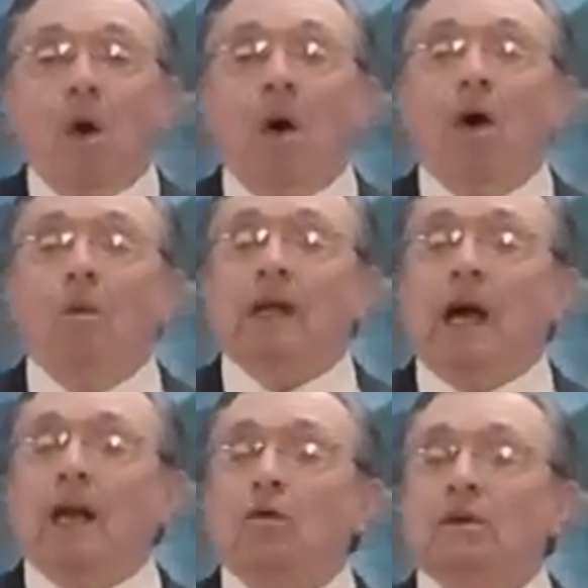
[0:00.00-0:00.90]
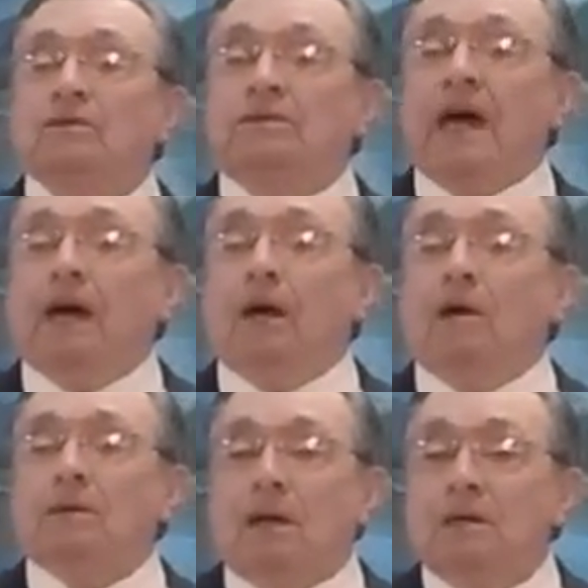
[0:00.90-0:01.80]
Oh, when I look
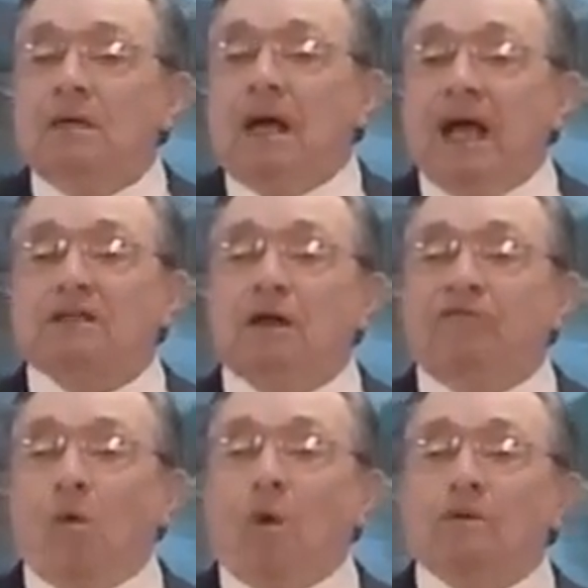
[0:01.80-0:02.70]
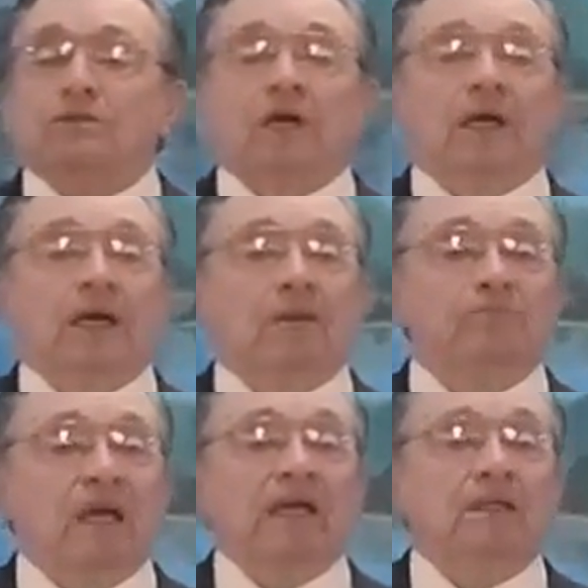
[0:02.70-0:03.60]
down at the
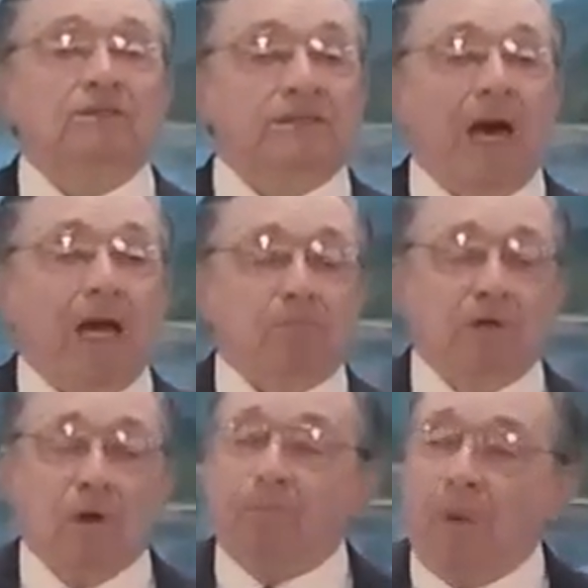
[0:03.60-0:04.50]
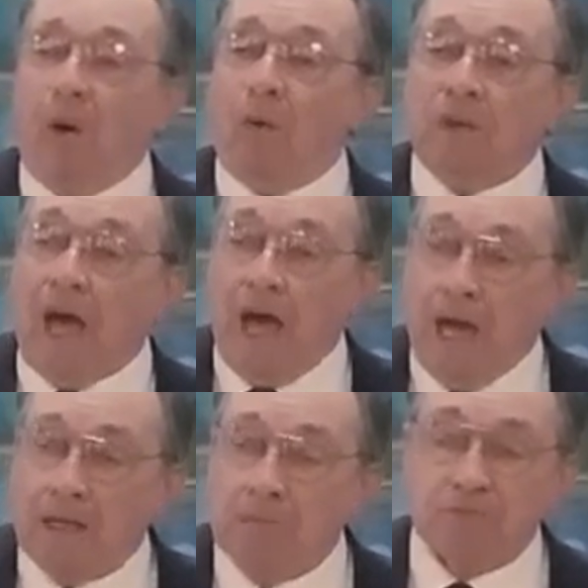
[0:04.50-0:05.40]
14th indictment upon
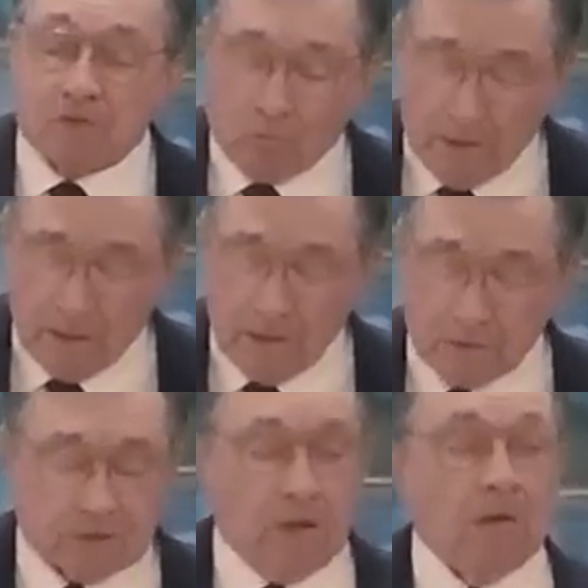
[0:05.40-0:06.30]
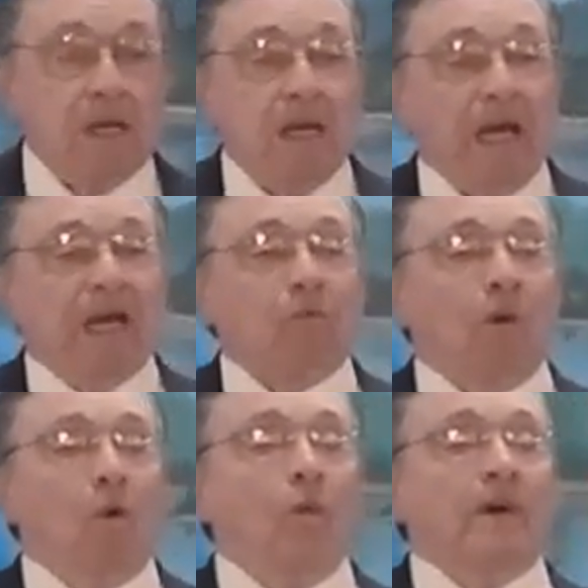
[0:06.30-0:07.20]
Adam's race in
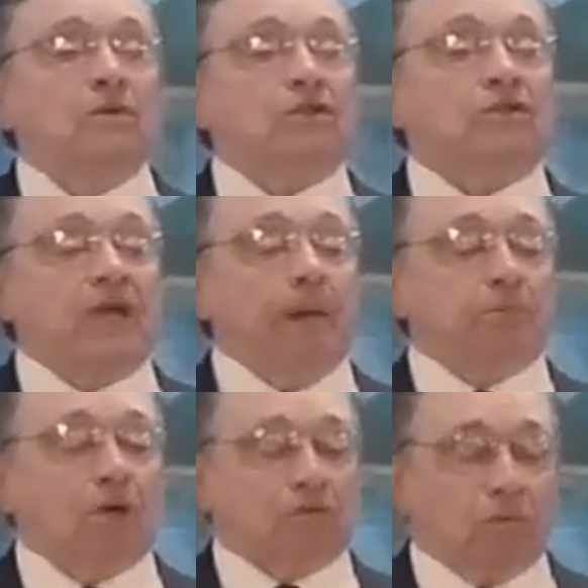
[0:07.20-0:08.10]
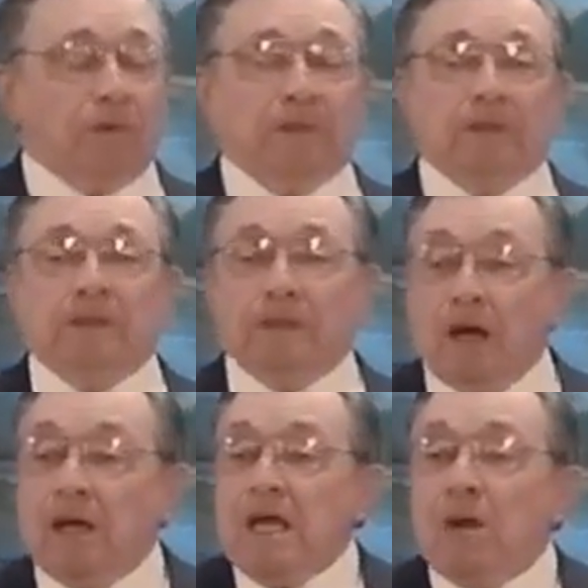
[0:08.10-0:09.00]
Romans chapter 3,
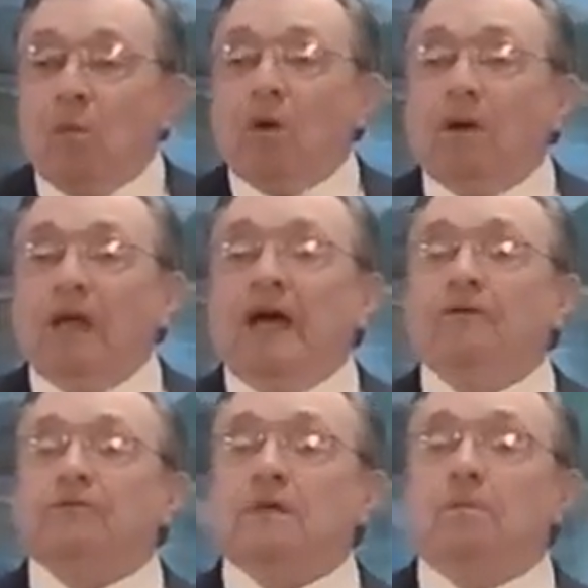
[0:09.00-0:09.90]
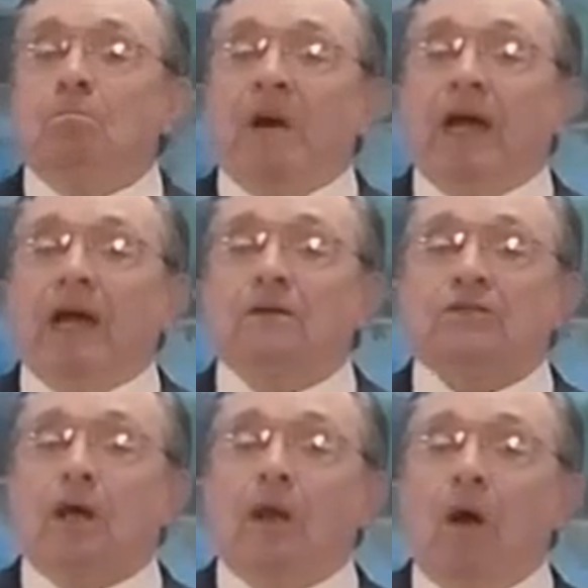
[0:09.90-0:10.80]
we're left that
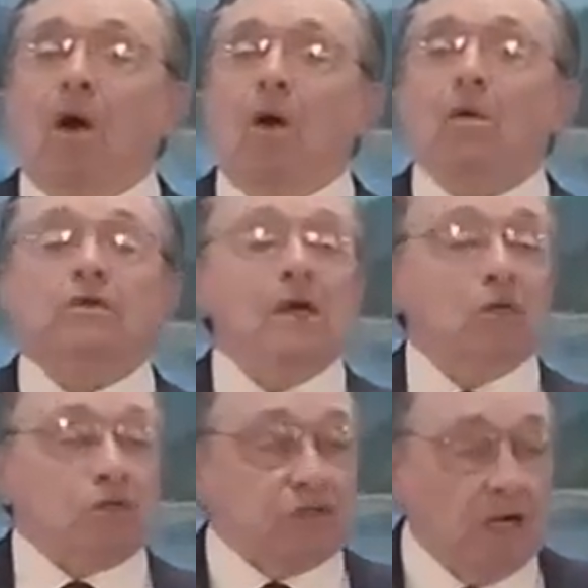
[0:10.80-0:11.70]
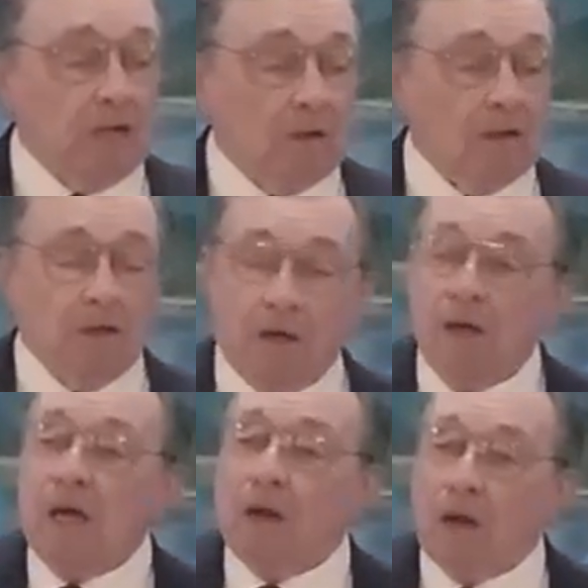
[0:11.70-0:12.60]
man's a lost
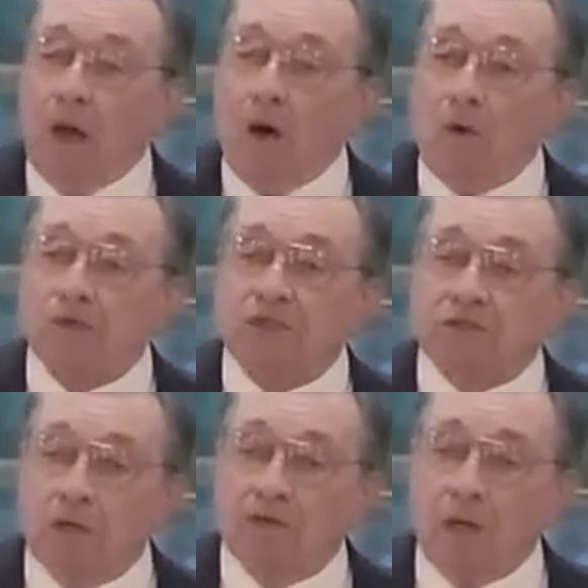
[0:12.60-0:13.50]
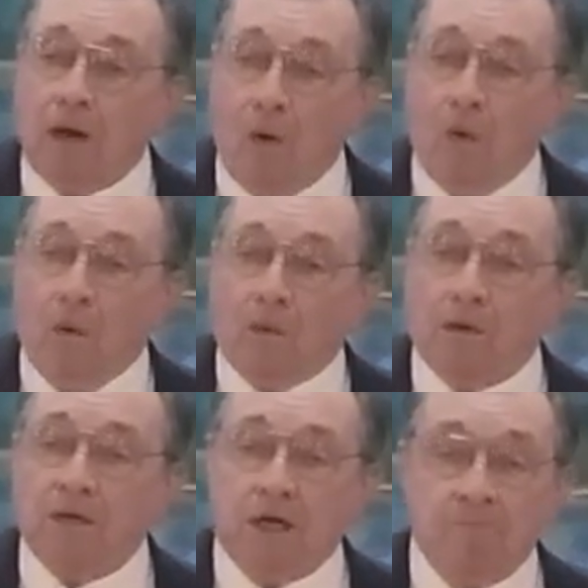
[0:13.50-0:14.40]
sinner, lost to the
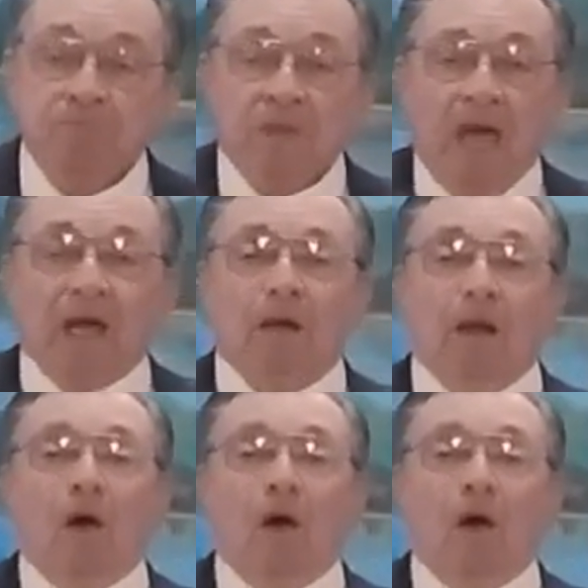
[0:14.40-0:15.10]
Lord and